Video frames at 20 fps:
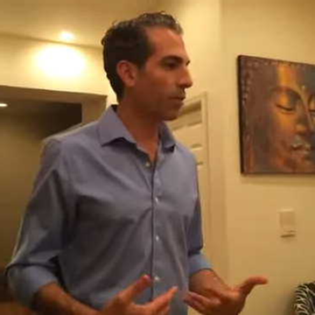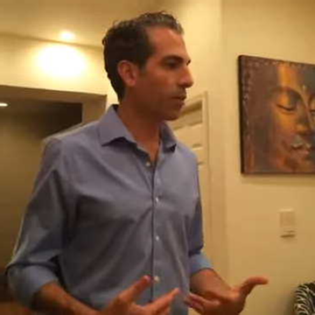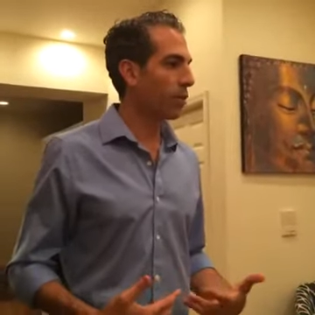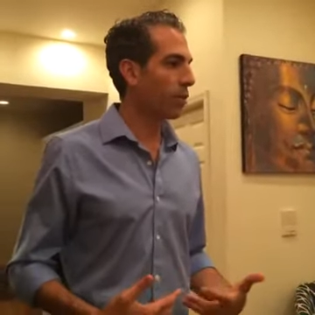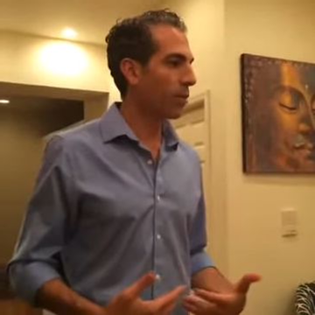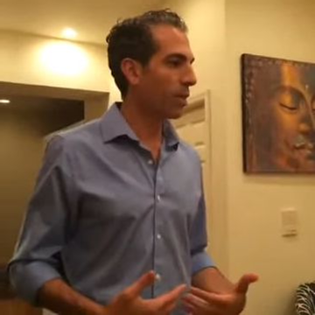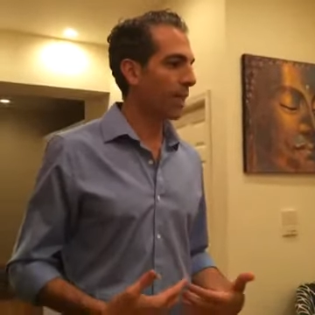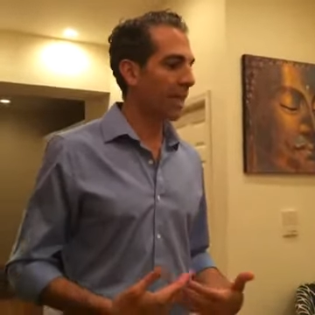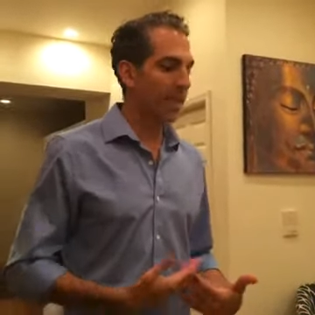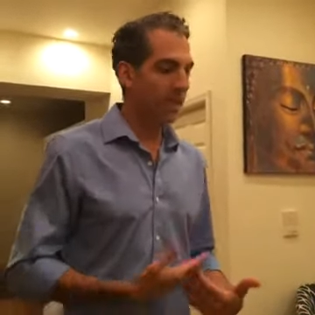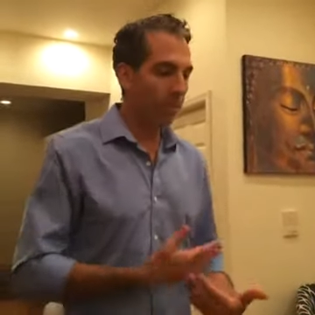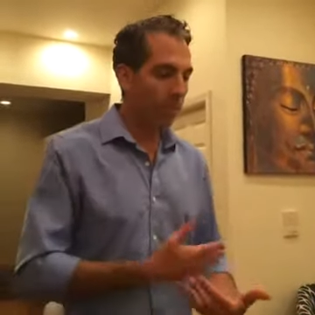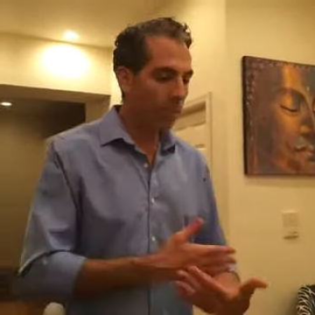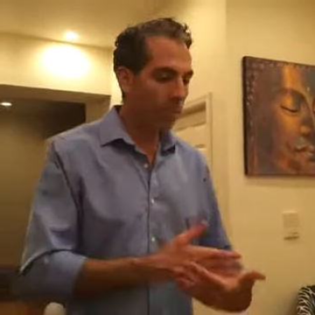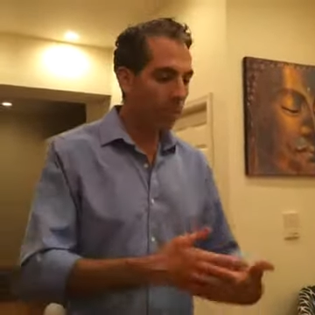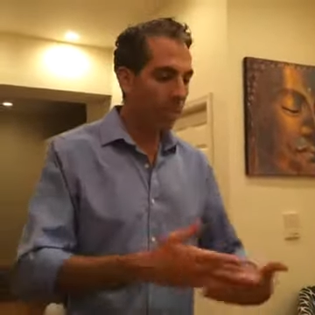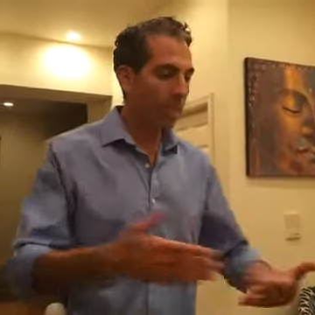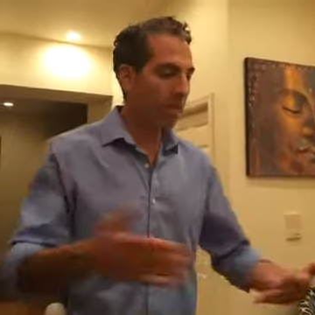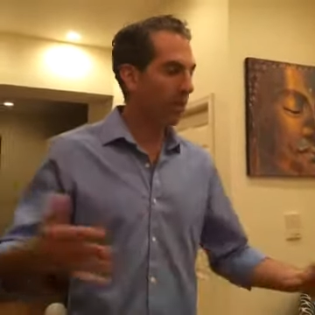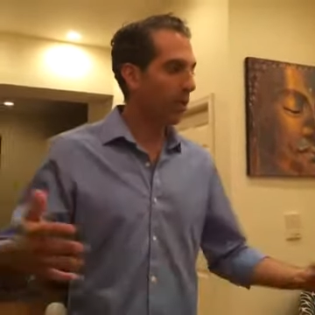so they can
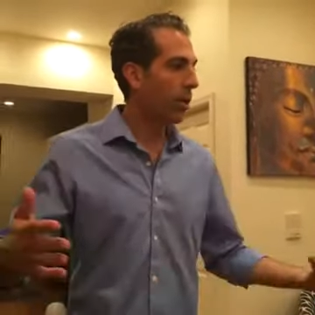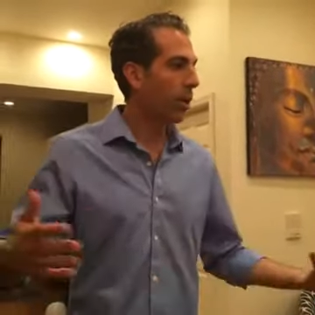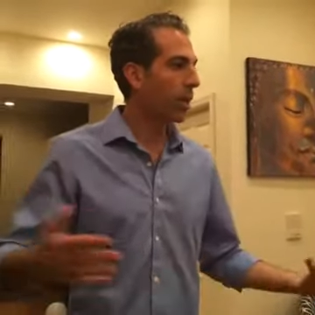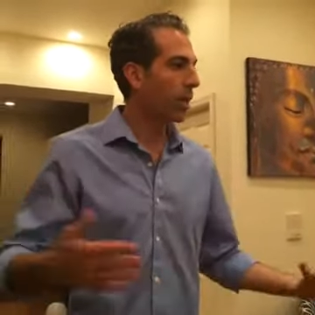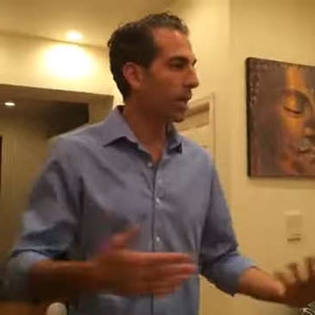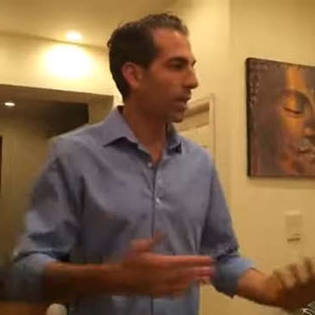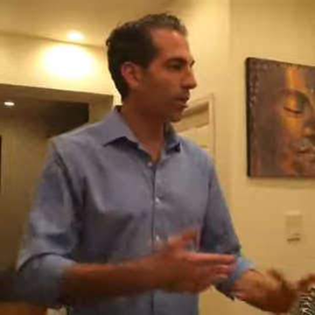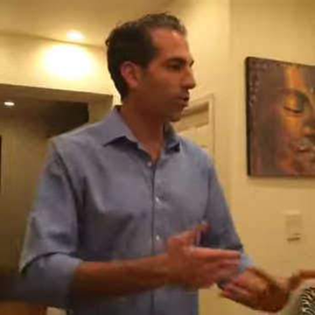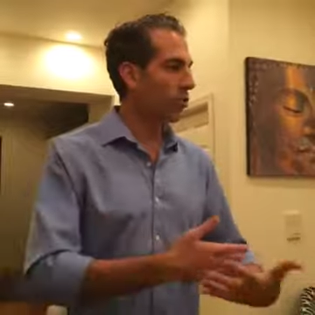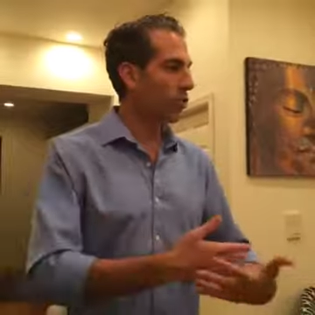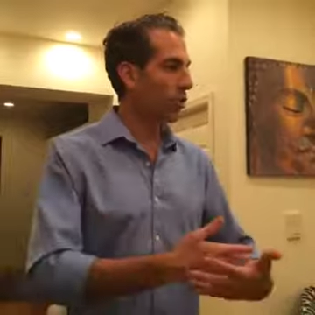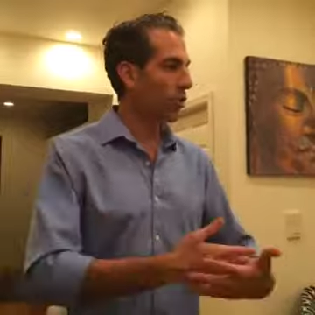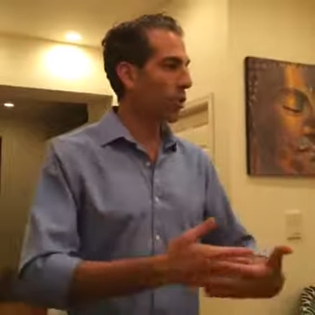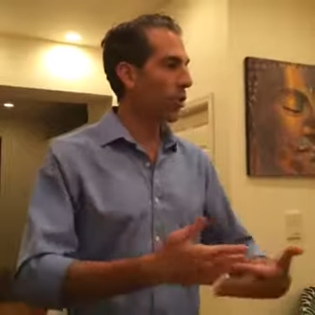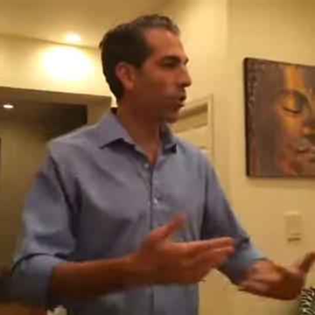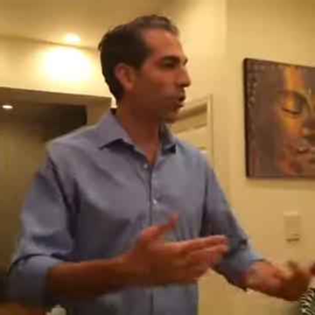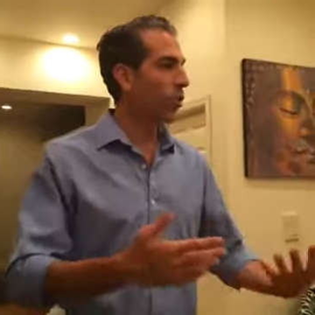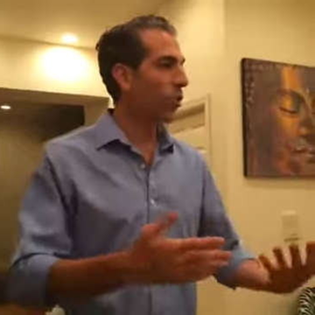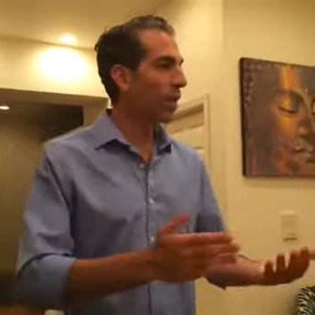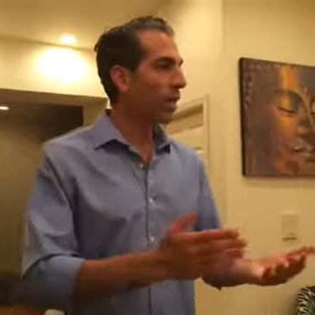PCR and
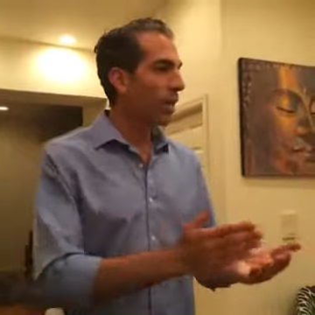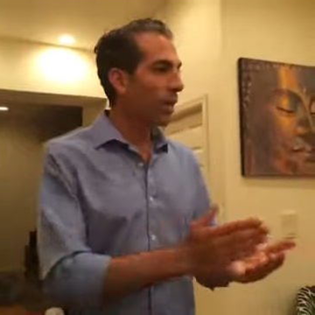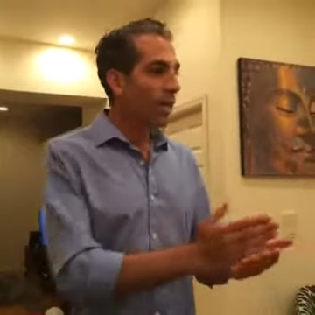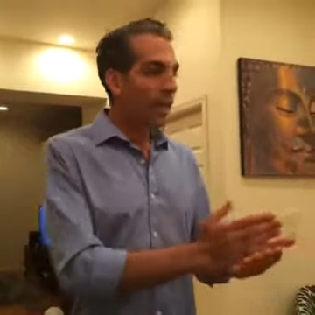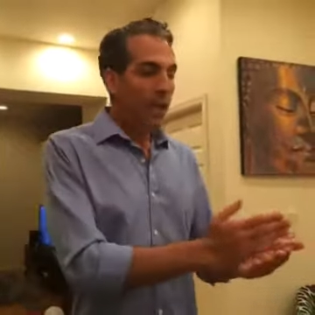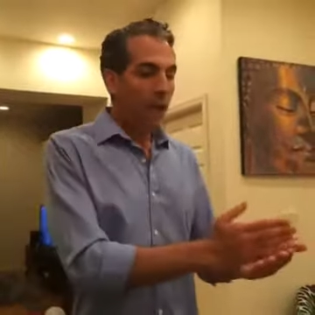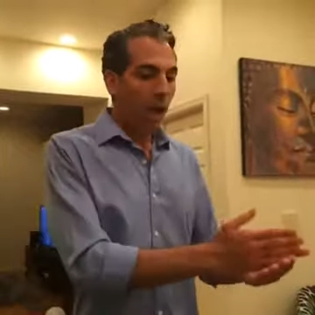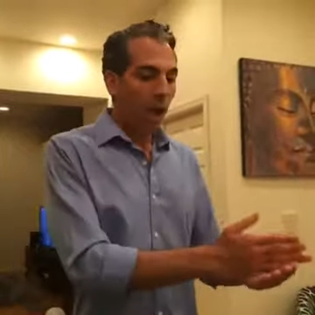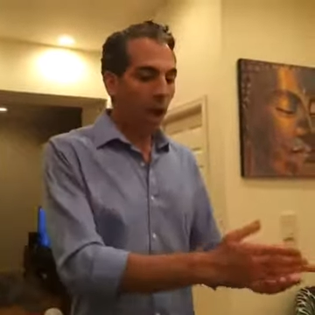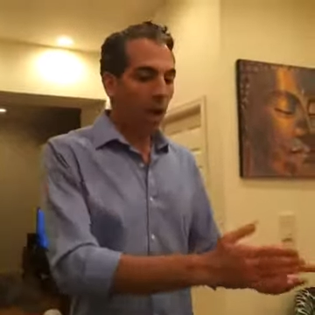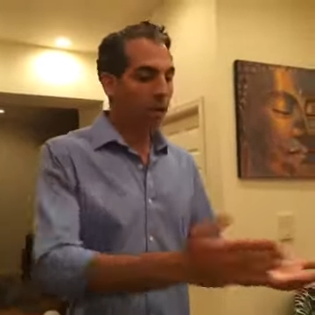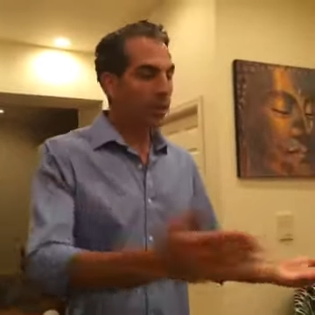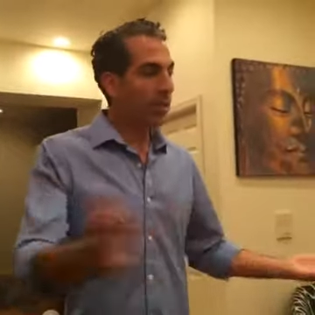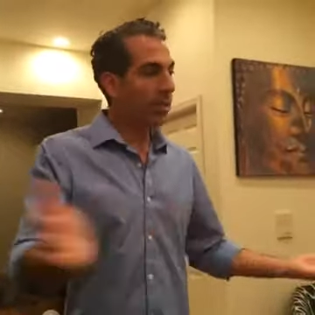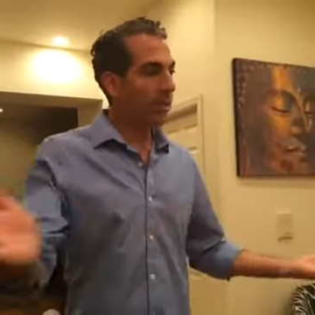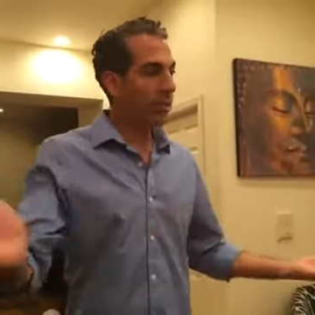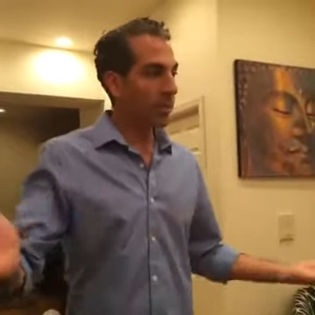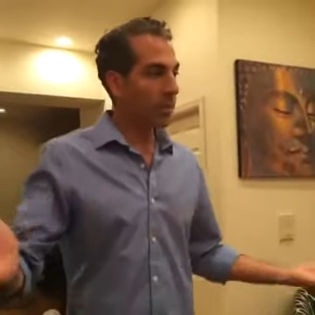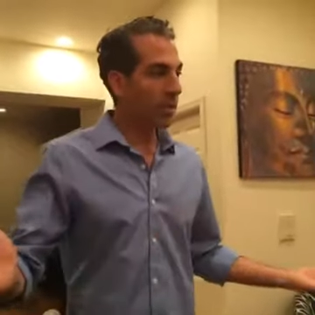show all the different